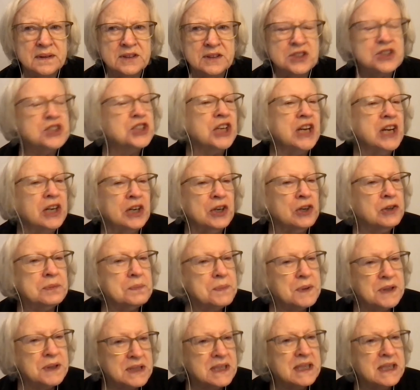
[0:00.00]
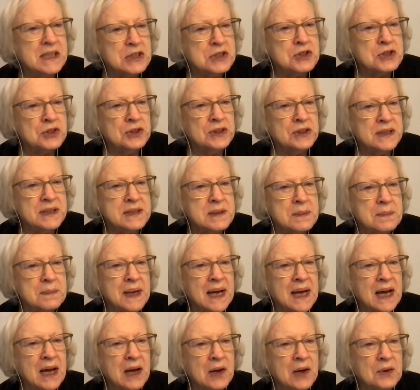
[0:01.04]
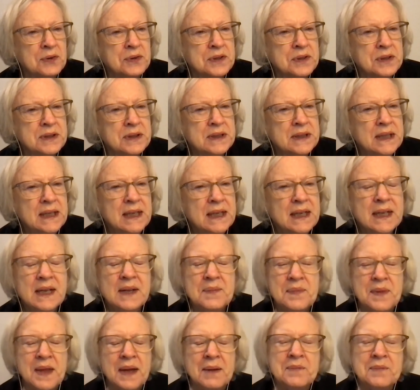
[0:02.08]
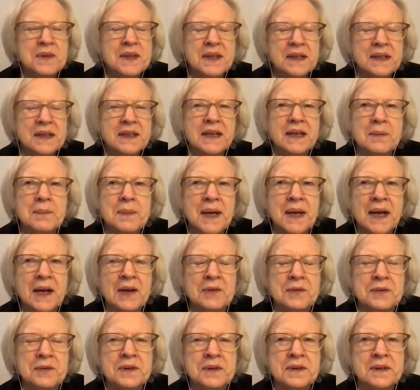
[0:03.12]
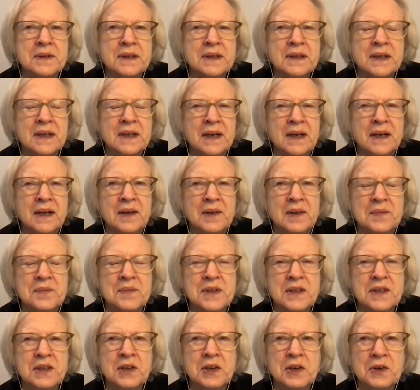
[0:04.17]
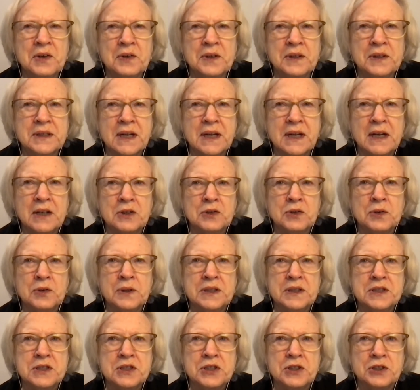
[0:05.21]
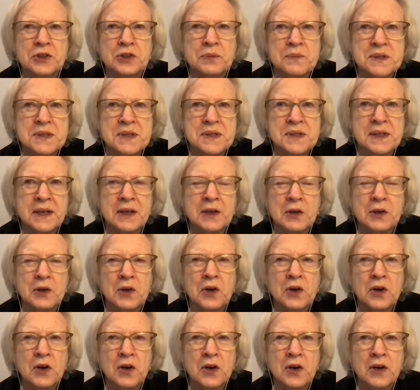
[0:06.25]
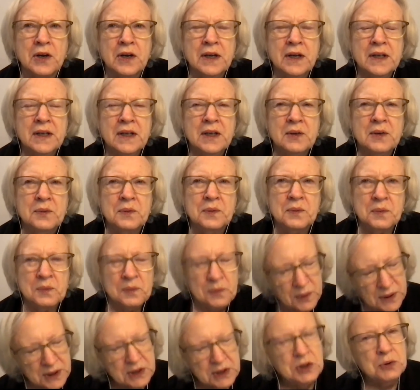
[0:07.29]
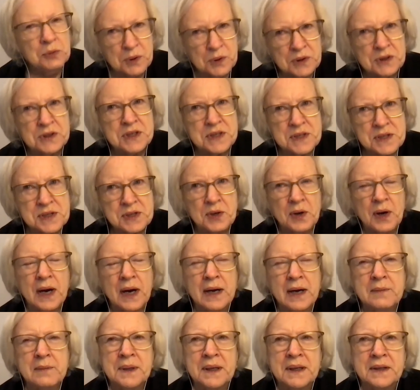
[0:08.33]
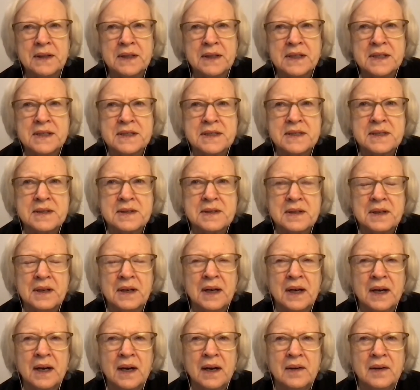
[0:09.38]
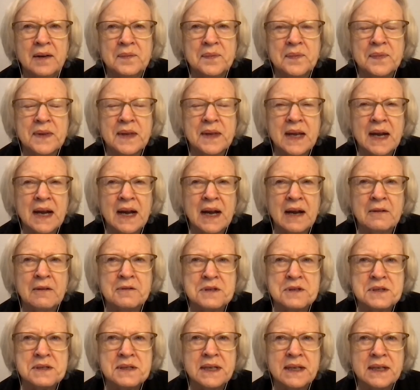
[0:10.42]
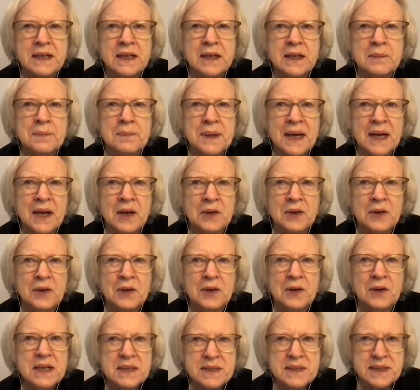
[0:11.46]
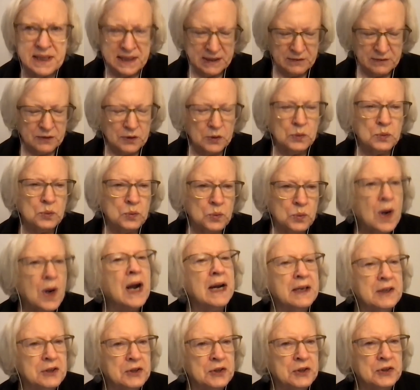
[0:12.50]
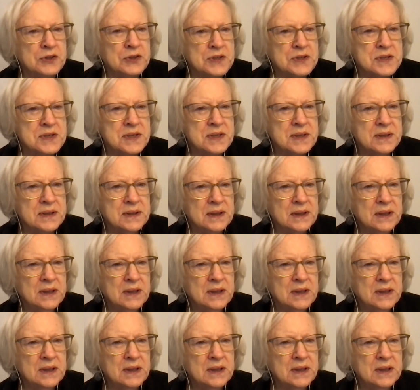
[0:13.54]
shared potential is about? I'm thinking about, in concrete terms, there are, when you were describing this, I was thinking about several writers